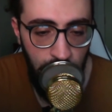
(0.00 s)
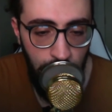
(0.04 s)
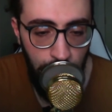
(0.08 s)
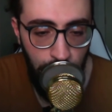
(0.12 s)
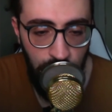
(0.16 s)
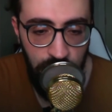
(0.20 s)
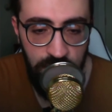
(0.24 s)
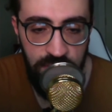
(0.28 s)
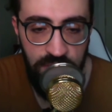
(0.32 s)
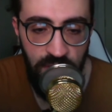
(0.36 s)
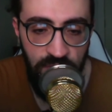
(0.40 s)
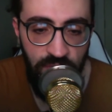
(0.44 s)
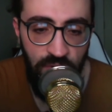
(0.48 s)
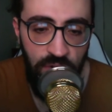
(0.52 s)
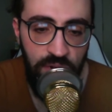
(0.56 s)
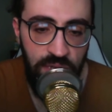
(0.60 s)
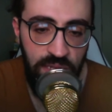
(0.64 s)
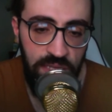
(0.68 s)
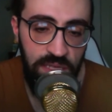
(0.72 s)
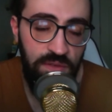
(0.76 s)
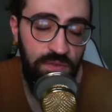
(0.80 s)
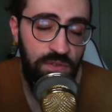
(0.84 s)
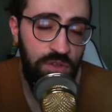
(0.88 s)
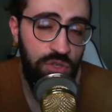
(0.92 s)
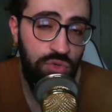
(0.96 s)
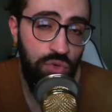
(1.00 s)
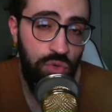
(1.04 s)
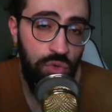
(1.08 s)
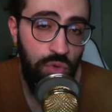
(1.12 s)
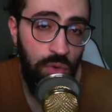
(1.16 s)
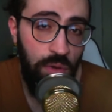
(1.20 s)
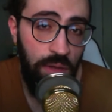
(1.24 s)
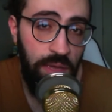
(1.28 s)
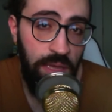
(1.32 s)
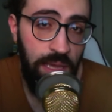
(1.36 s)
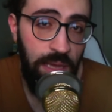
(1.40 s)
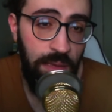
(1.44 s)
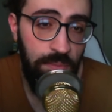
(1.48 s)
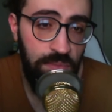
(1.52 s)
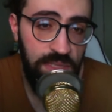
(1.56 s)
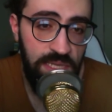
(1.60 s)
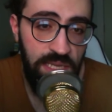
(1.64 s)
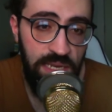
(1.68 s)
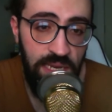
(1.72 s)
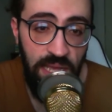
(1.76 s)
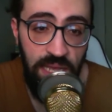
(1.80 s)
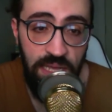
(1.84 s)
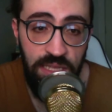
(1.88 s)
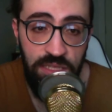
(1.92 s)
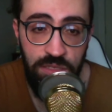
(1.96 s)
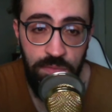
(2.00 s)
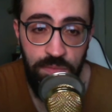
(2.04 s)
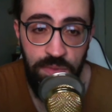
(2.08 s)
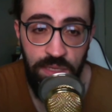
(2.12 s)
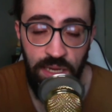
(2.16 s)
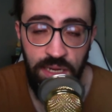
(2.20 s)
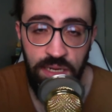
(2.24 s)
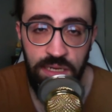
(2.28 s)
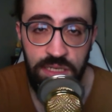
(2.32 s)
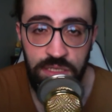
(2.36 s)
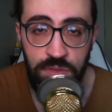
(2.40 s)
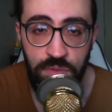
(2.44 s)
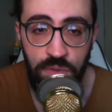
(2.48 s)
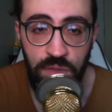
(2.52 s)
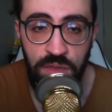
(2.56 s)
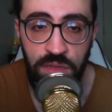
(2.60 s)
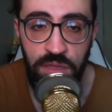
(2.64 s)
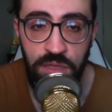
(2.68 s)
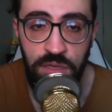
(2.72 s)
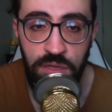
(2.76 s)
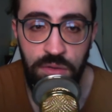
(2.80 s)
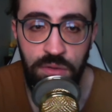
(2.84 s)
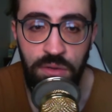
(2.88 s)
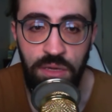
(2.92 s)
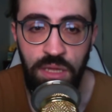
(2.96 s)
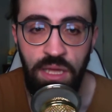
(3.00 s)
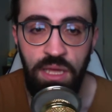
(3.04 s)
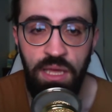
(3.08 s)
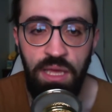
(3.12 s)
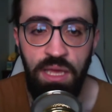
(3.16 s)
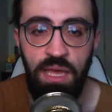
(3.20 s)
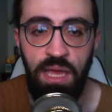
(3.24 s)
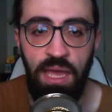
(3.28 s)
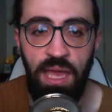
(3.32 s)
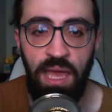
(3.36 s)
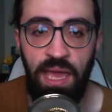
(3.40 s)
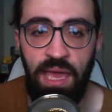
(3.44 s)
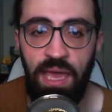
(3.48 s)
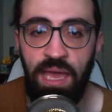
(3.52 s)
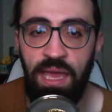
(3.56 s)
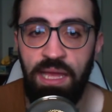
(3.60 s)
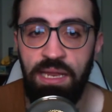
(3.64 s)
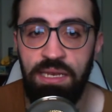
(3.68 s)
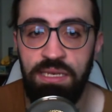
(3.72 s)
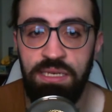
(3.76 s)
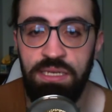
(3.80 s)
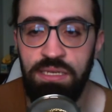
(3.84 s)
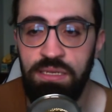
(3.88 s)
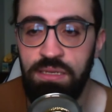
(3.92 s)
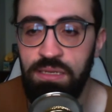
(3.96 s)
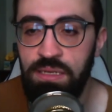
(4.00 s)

persevering individual who I am today, to be honest with you. And